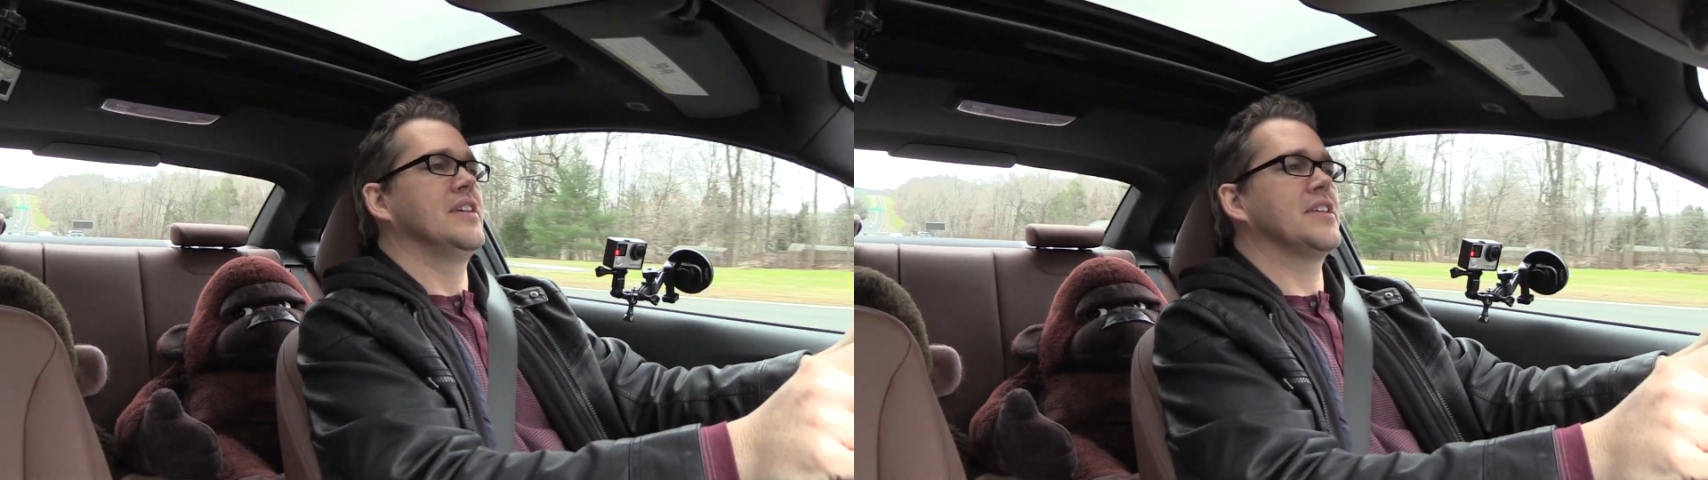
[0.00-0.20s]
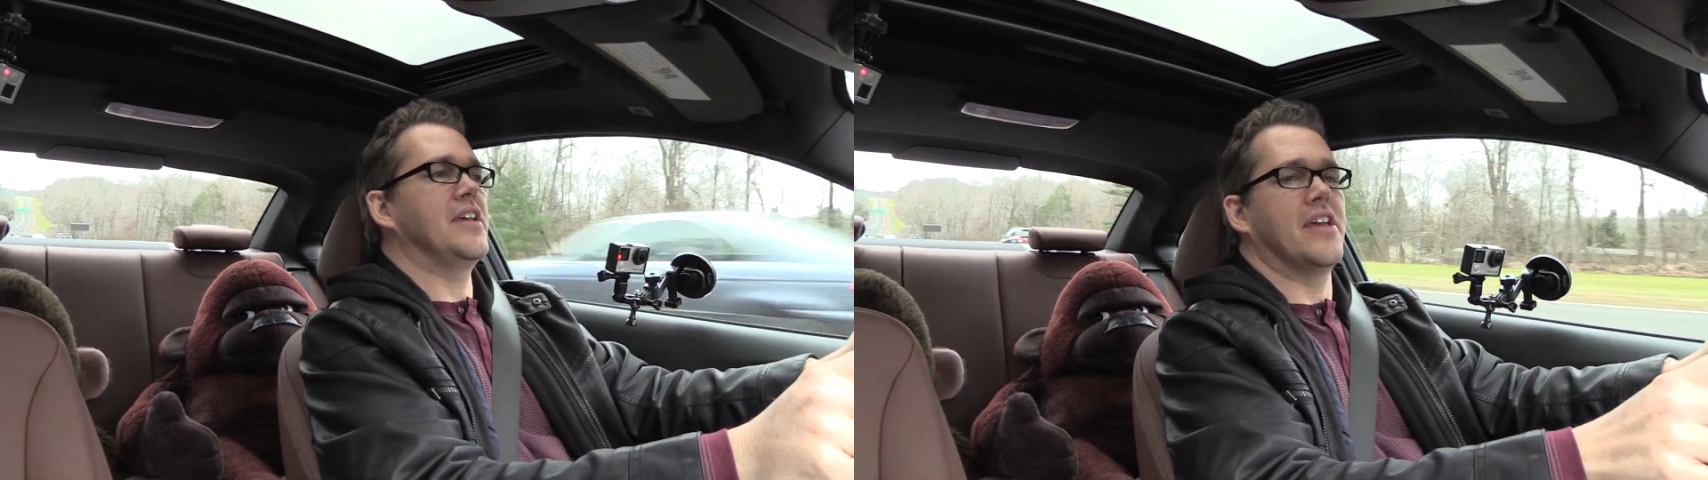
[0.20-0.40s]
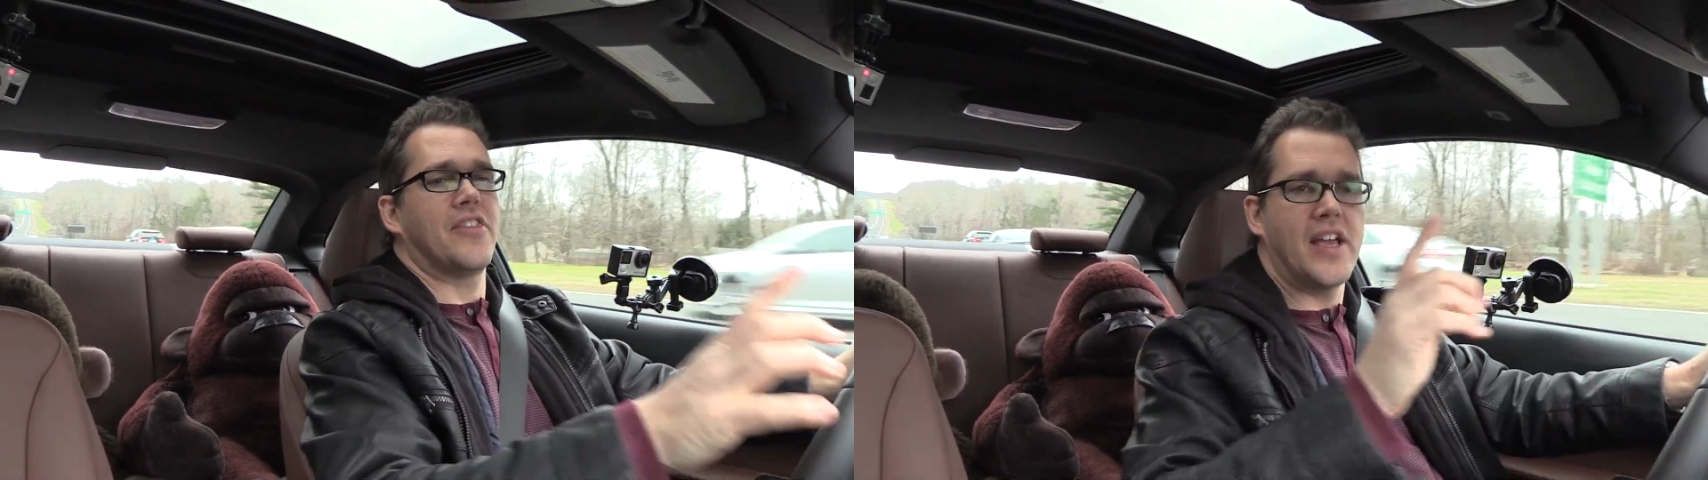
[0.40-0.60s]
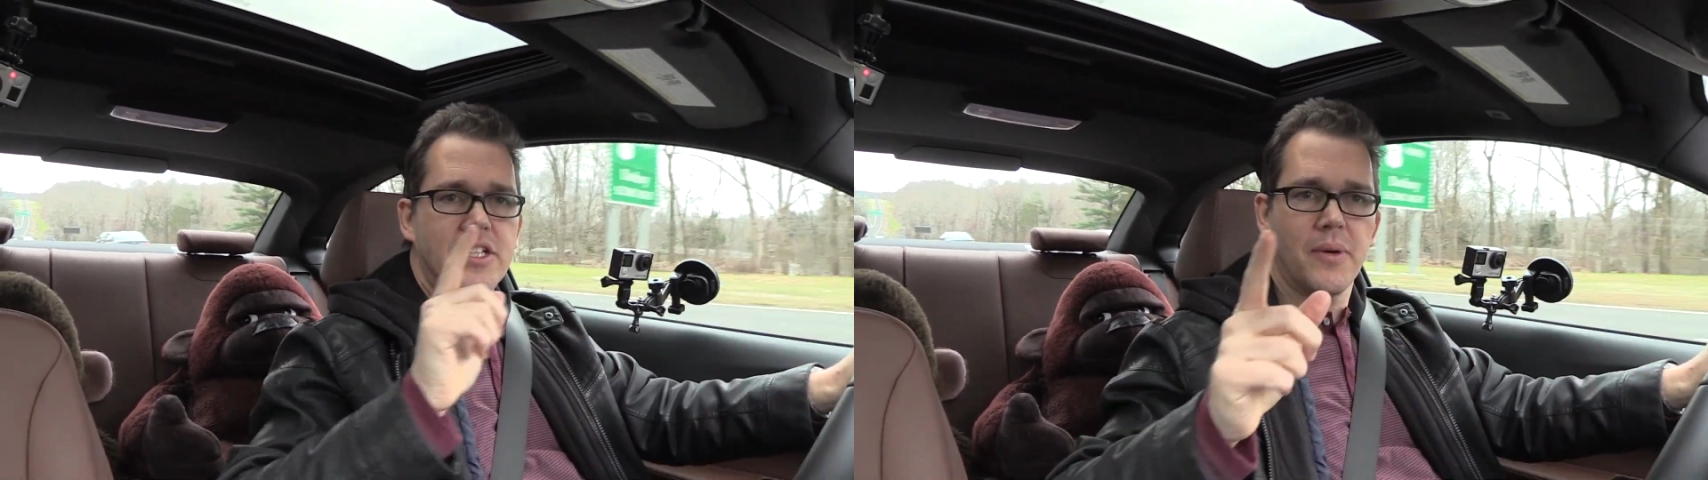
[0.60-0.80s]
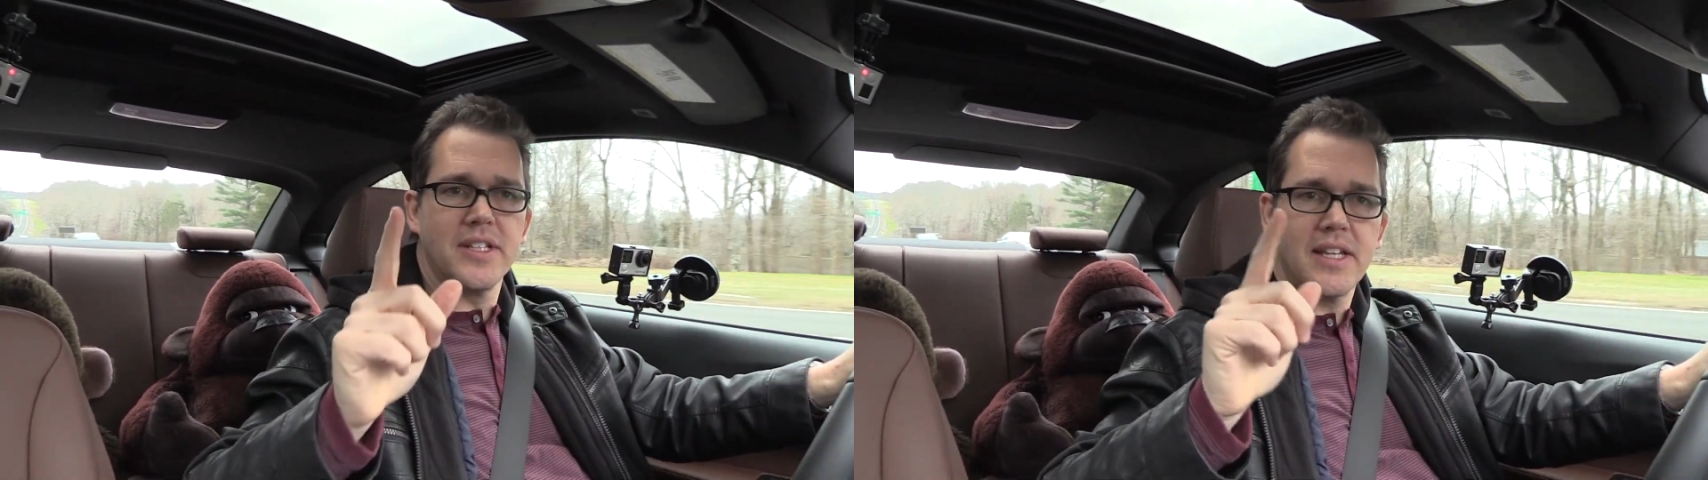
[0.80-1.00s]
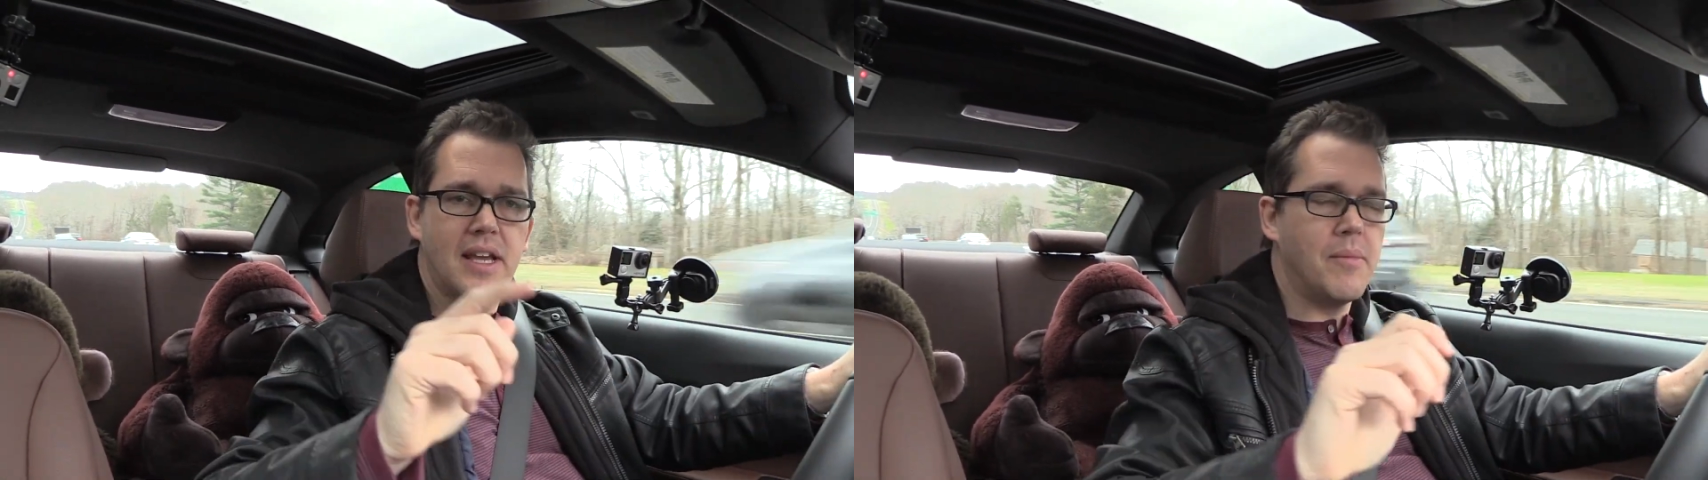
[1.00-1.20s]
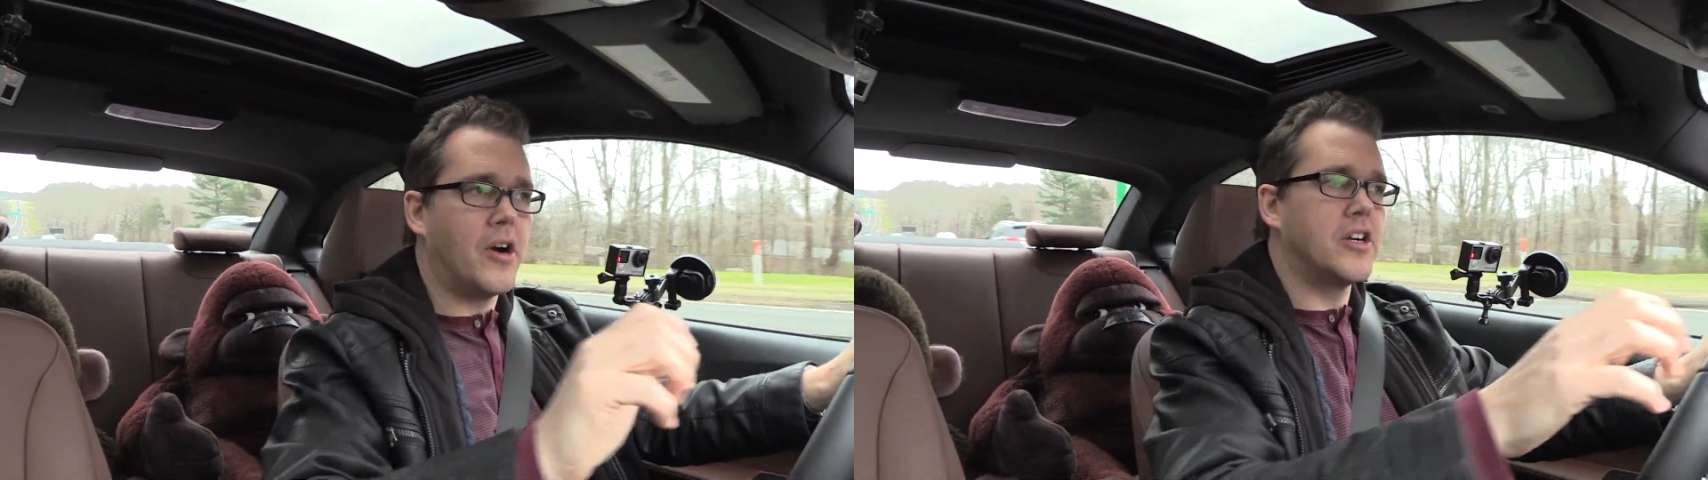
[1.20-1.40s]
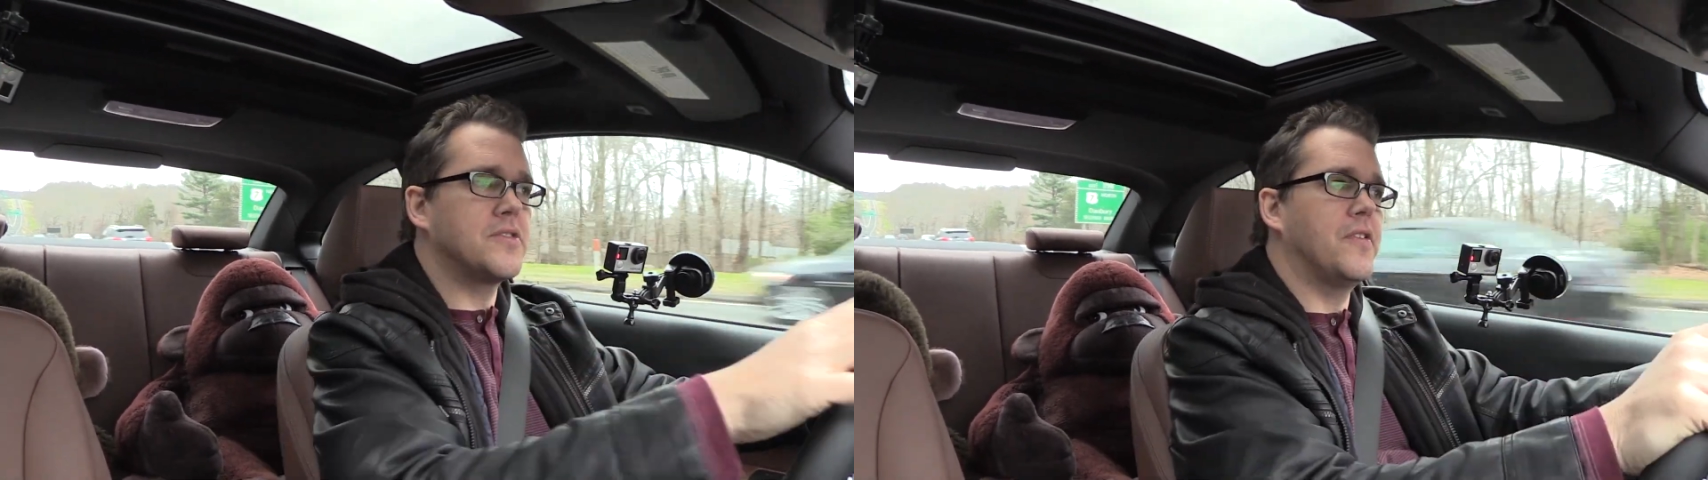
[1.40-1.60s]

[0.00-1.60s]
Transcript: So yeah, thanks once again, Boris,